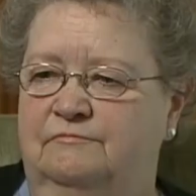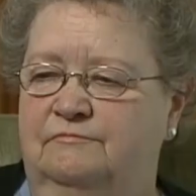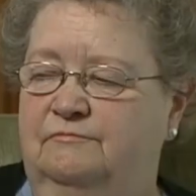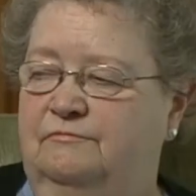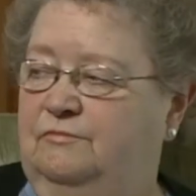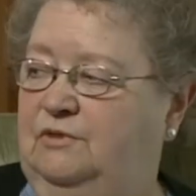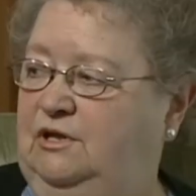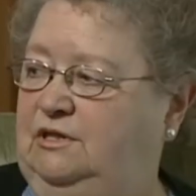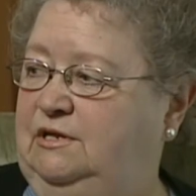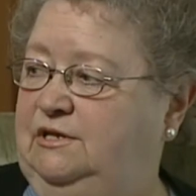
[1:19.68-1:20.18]

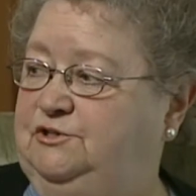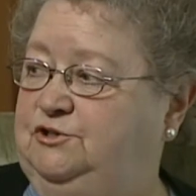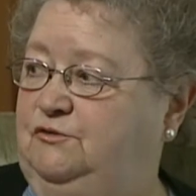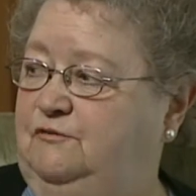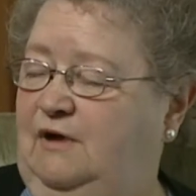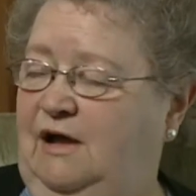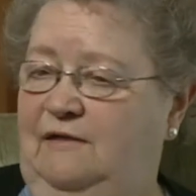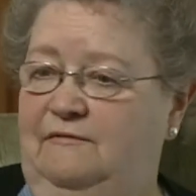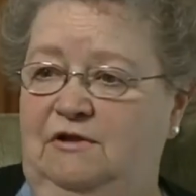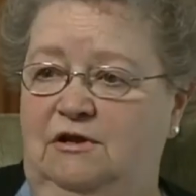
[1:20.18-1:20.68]
But they
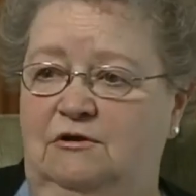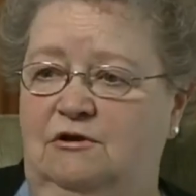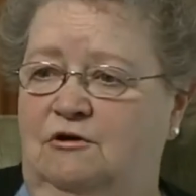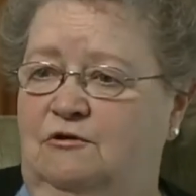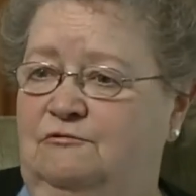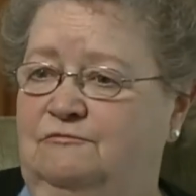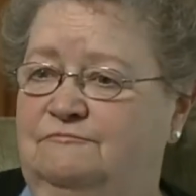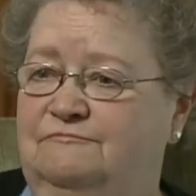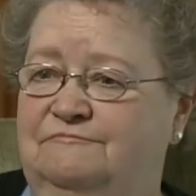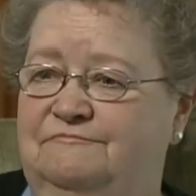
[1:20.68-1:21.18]
survived it
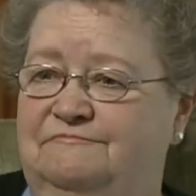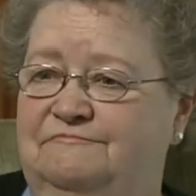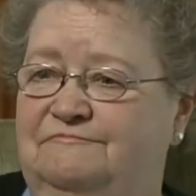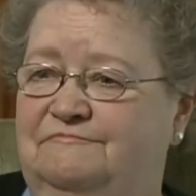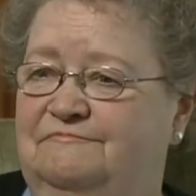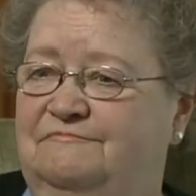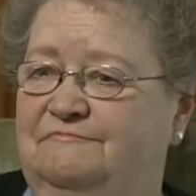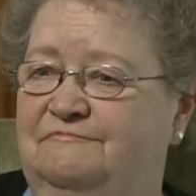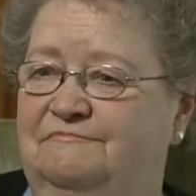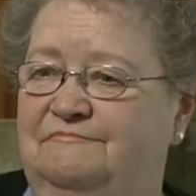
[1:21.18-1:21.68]
all.
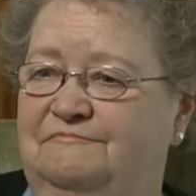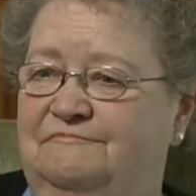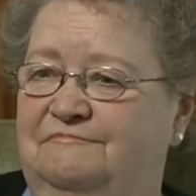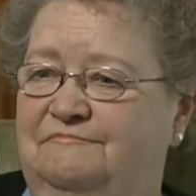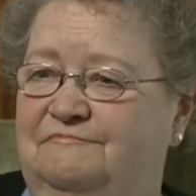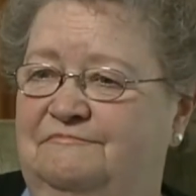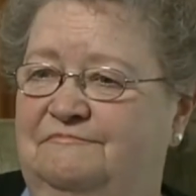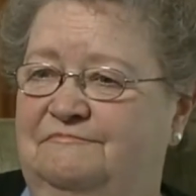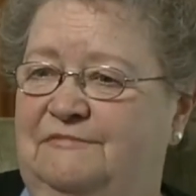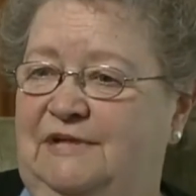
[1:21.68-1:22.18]

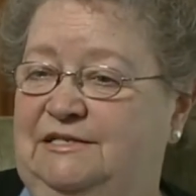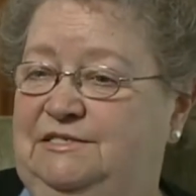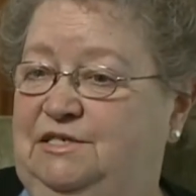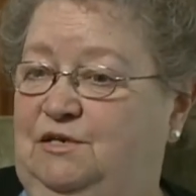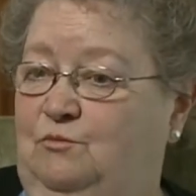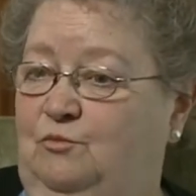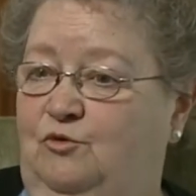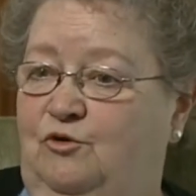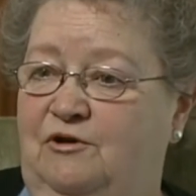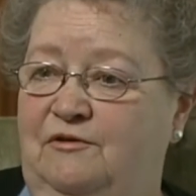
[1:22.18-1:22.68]
That's the
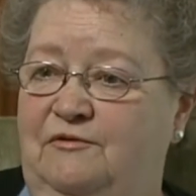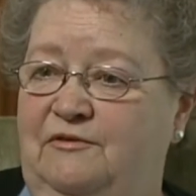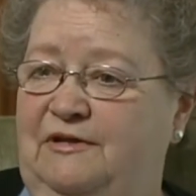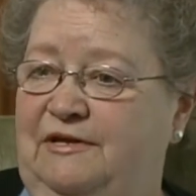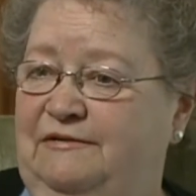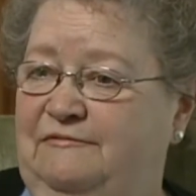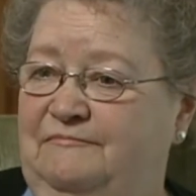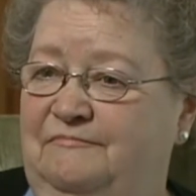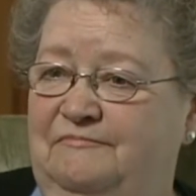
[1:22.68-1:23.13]
important thing.